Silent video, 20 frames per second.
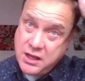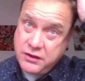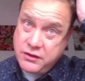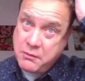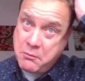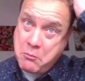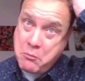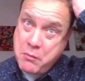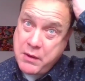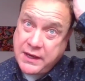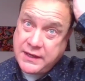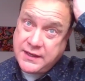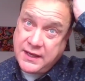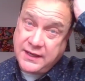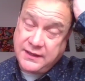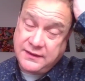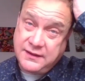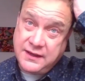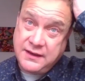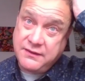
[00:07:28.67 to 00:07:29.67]

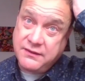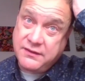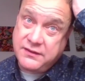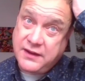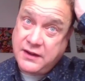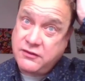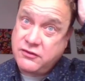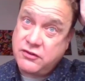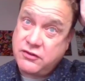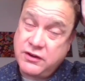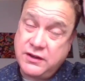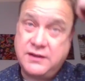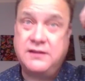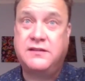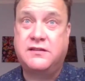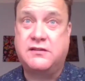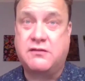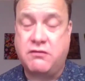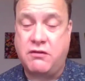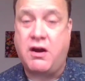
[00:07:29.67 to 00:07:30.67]
mid-18th century
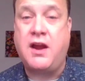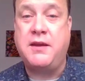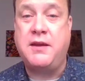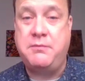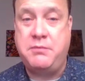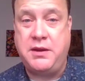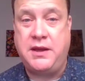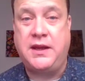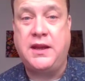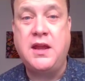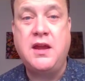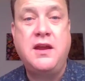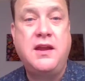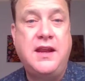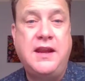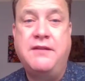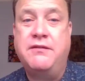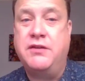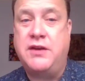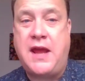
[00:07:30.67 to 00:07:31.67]
describing
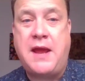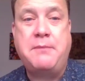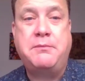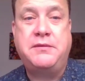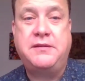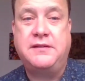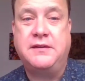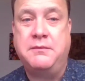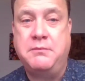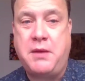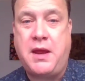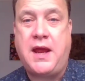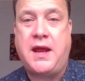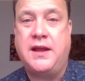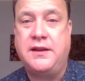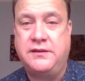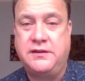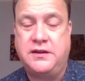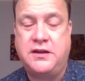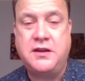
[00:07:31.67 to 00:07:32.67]
even Epsom
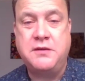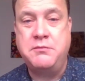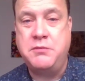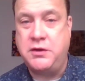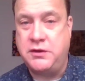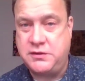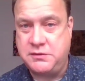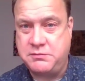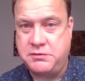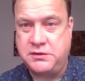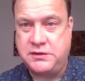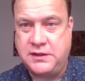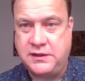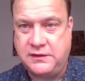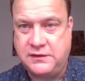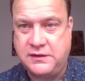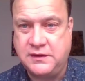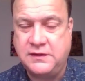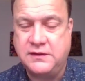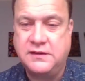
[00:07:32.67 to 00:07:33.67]
as a commutable
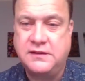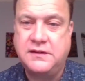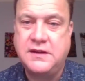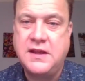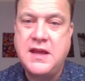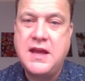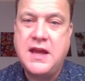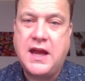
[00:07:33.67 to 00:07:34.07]
distance